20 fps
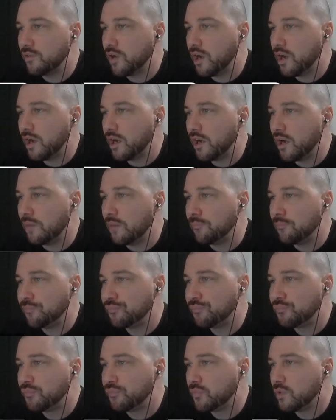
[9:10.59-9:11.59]

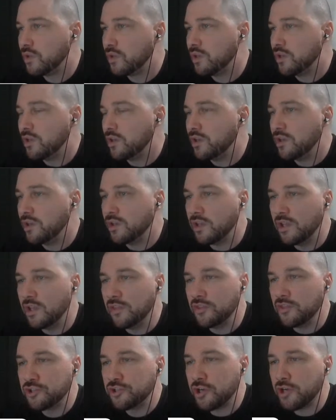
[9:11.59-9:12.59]

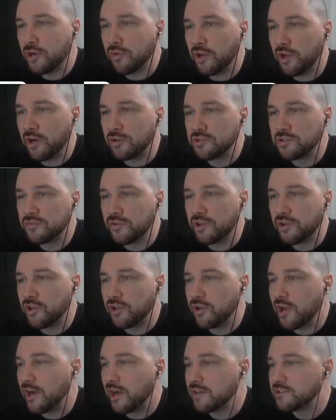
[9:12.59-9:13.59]
in the show notes for
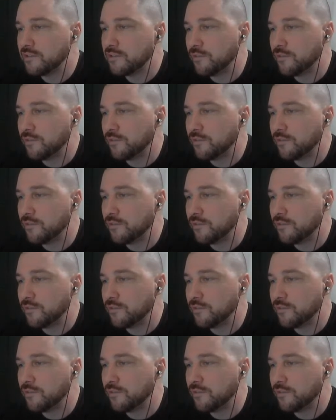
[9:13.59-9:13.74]
you guys.